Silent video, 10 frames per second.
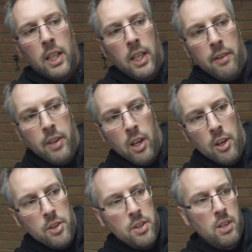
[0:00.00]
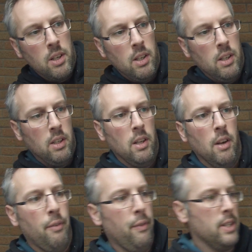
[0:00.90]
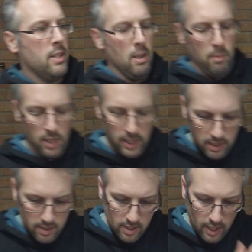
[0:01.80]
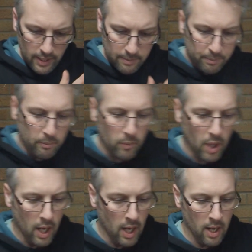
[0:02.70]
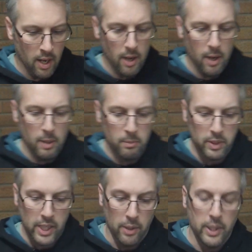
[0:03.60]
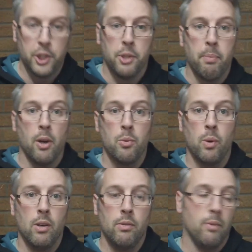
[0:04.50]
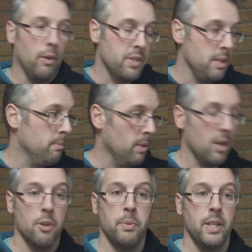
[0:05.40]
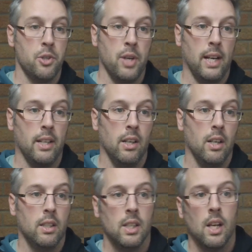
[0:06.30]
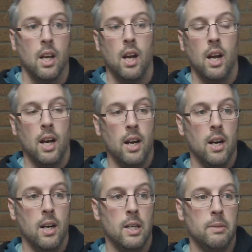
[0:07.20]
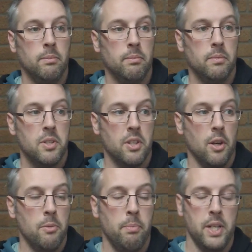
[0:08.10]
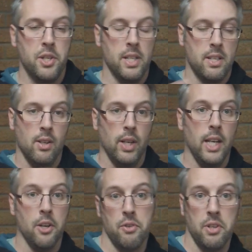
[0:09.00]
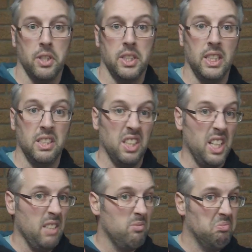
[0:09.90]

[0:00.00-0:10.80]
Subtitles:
giving those a fit up later today. You know, it should bode well. Obviously my car's being a track car, so pitching it slightly under a 19T